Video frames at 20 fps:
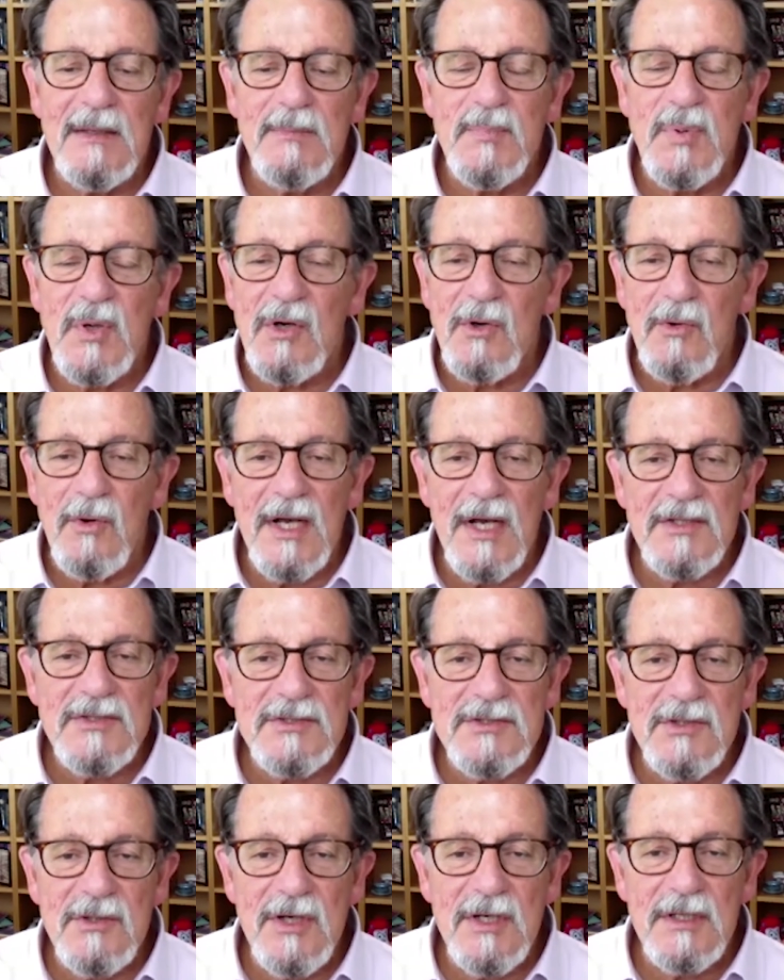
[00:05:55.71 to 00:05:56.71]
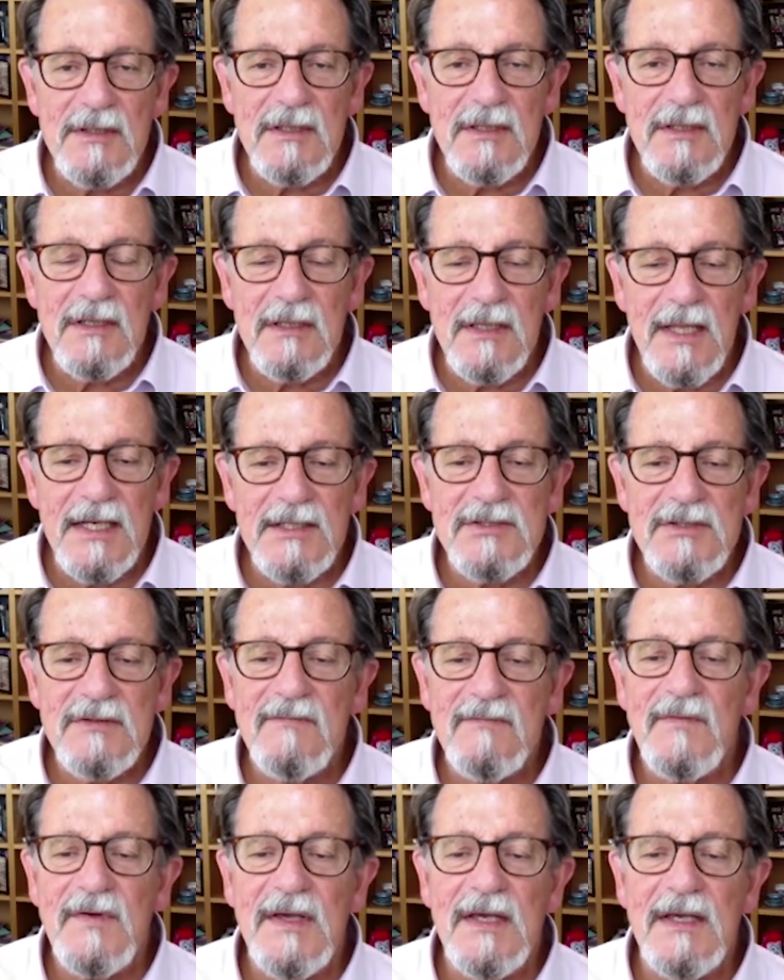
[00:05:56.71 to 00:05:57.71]
progress during the collection
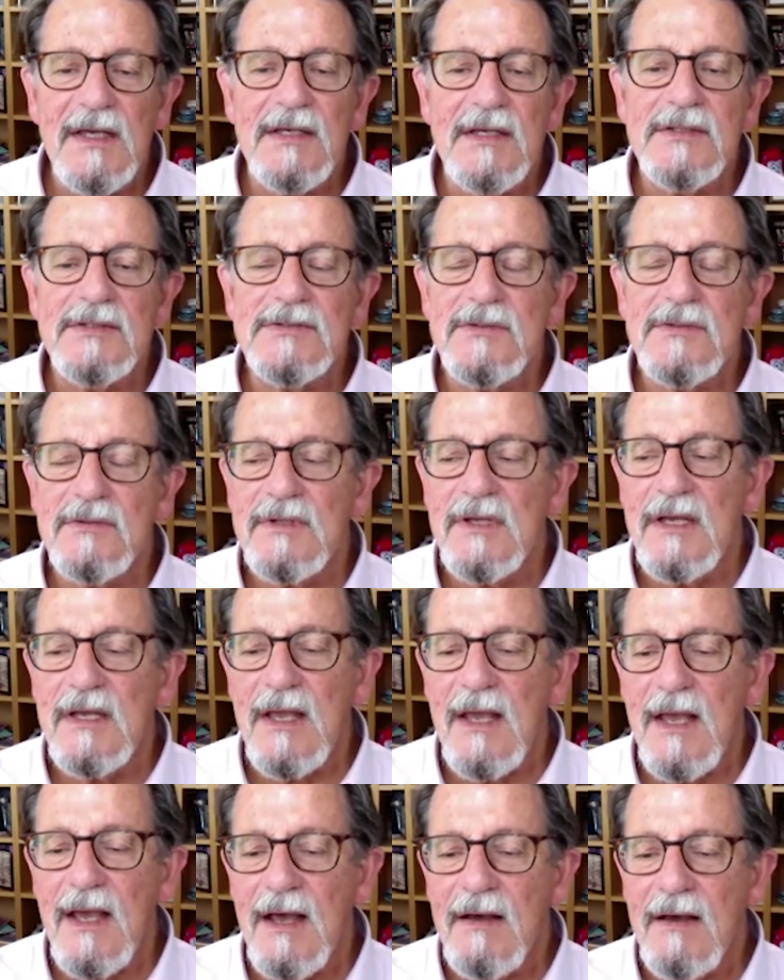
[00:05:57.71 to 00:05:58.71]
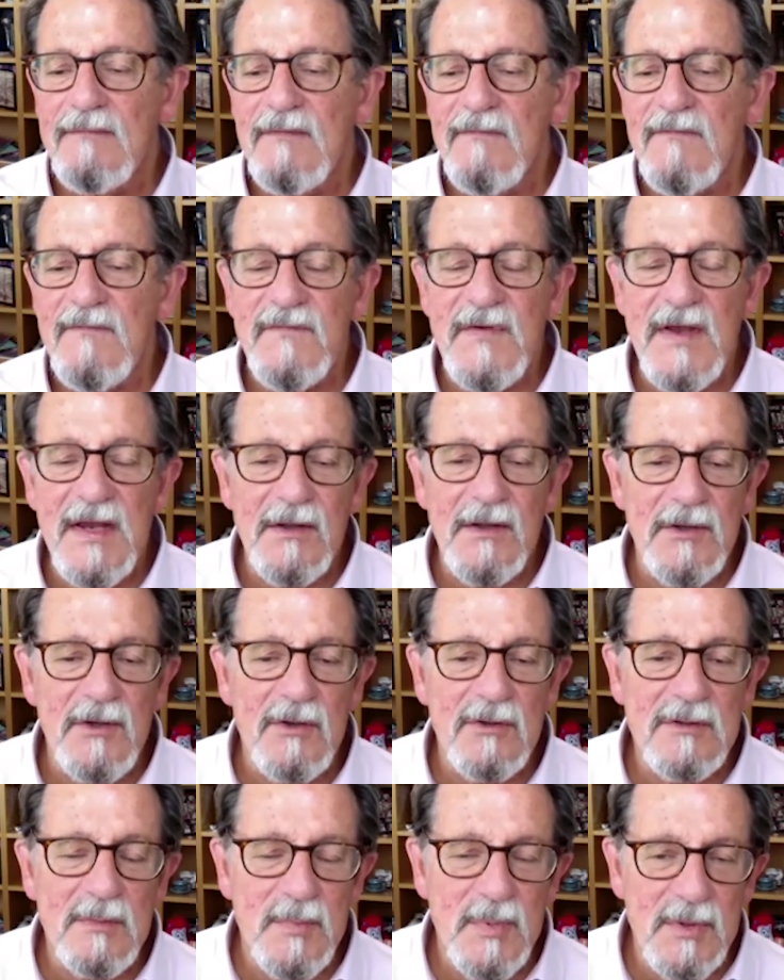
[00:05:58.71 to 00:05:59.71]
phase, or they have a failure
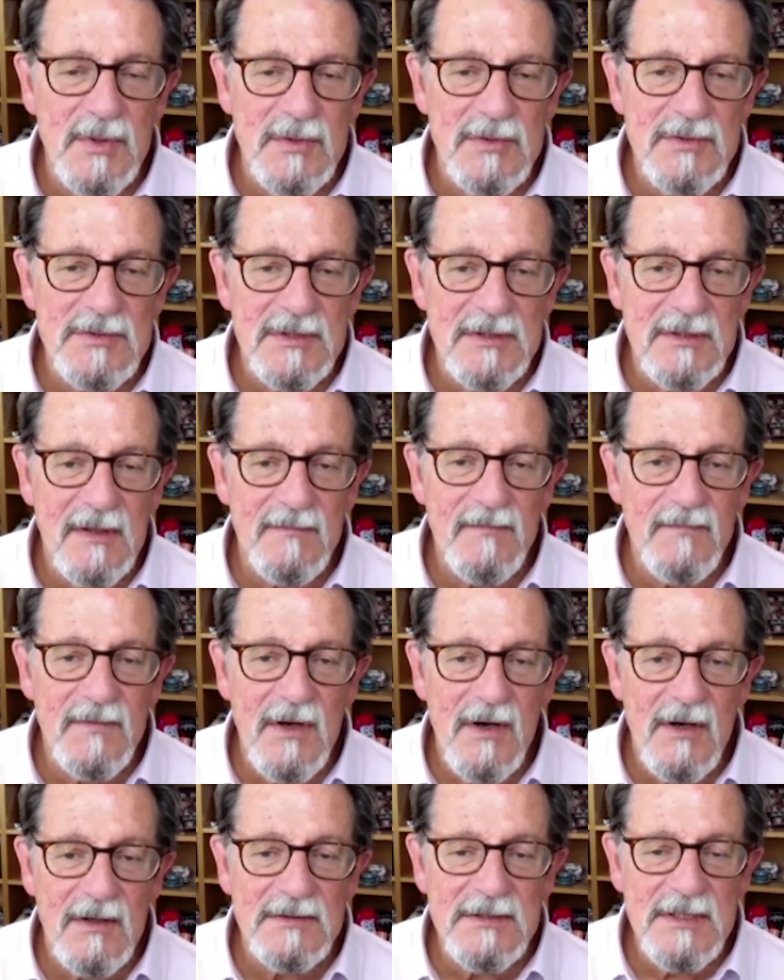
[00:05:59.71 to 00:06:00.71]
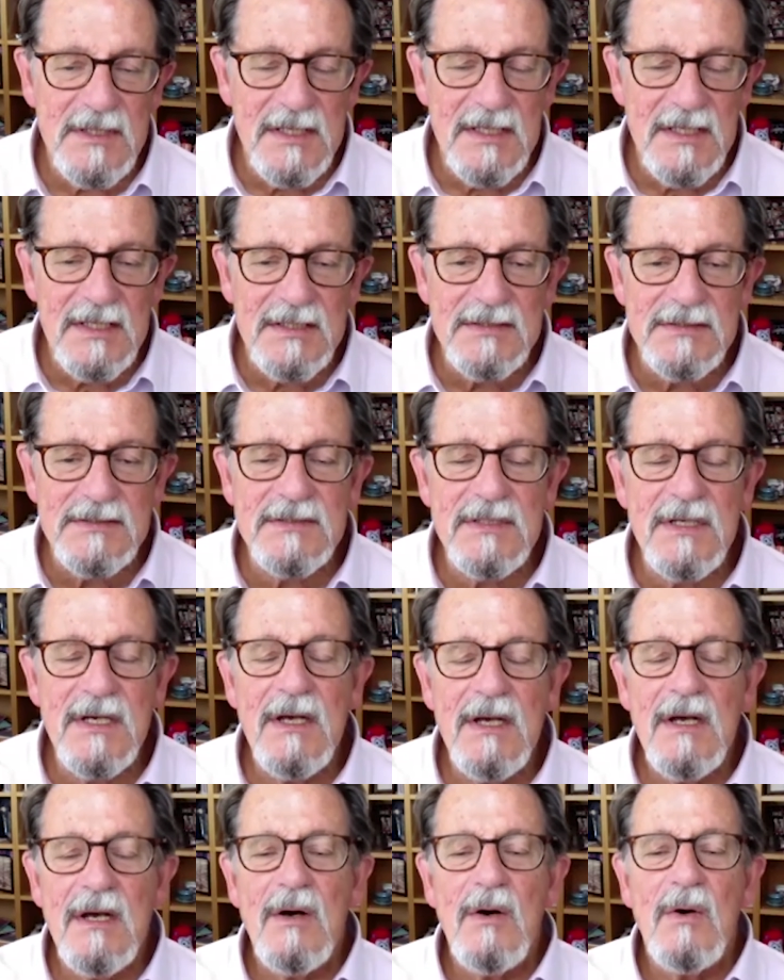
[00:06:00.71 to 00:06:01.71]
to produce enough CAR Ts,
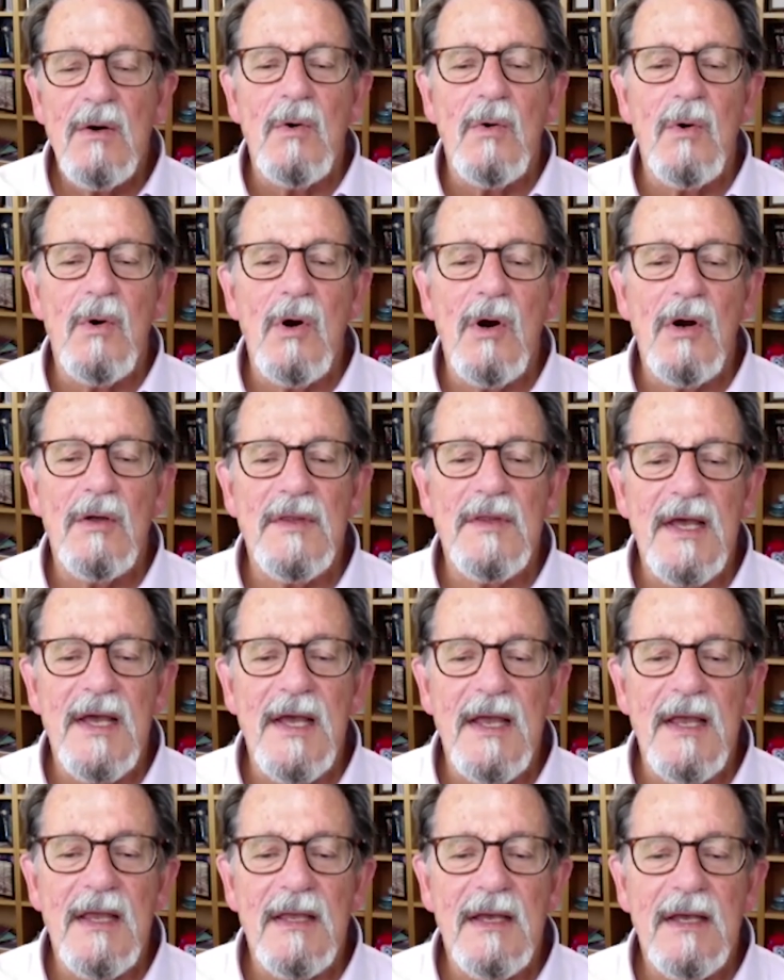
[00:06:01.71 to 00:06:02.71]
or the